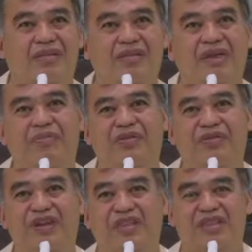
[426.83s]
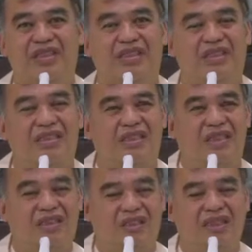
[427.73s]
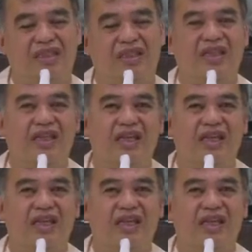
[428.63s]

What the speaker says: We profess the